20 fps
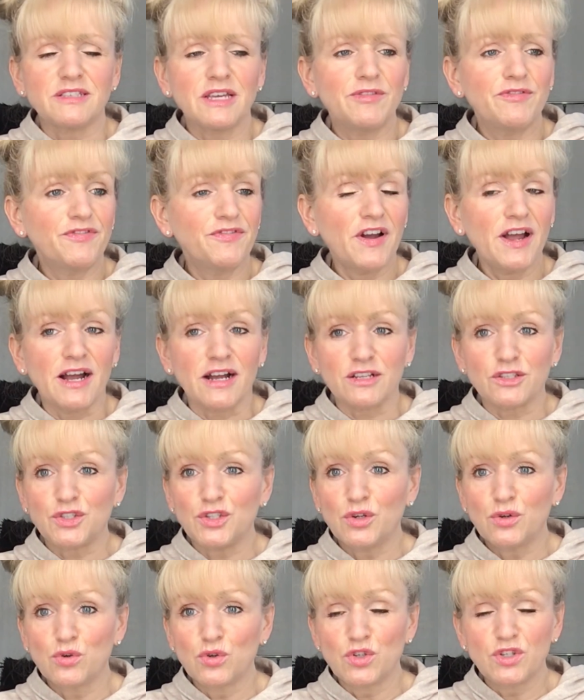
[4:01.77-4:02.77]
In fact,
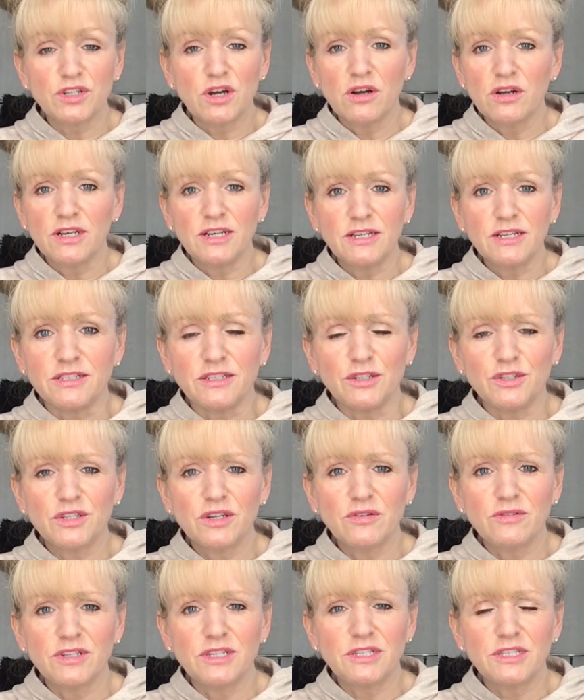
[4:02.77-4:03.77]
you could dial You
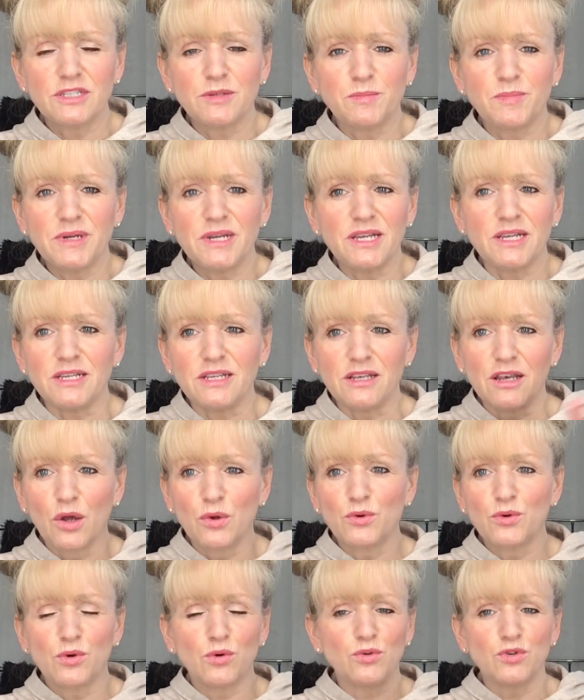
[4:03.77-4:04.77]
don't need to be
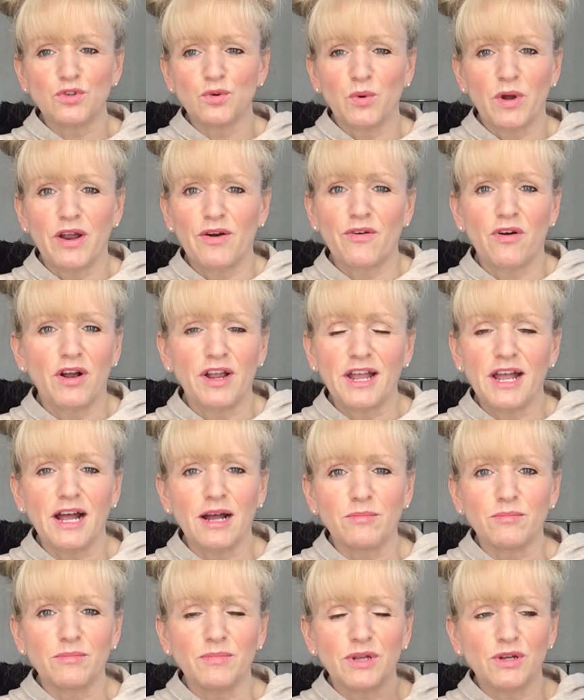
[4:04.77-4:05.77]
local to where I am,